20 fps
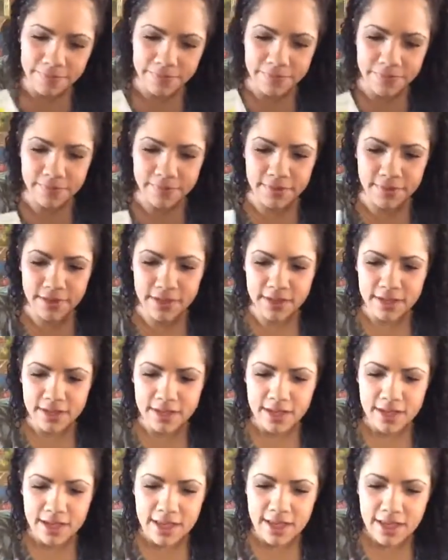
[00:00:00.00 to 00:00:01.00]

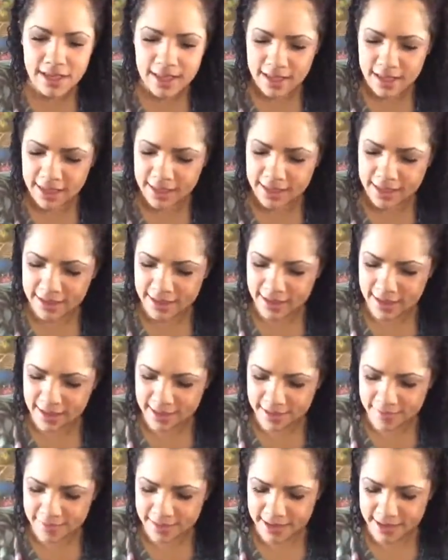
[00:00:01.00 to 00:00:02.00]
I think
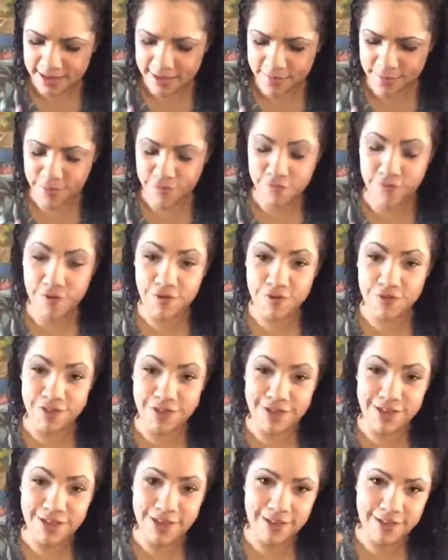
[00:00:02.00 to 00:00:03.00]
I'm gonna prefer
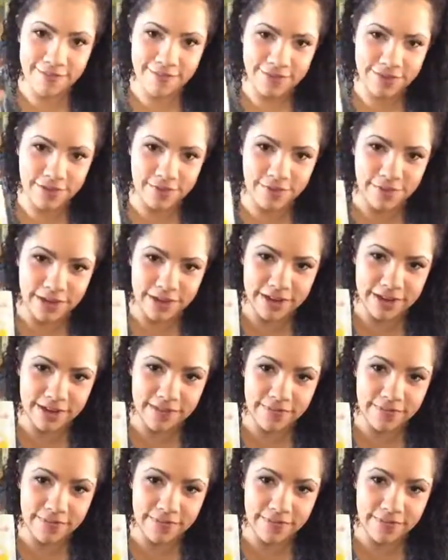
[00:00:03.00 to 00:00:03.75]
the caffeine one,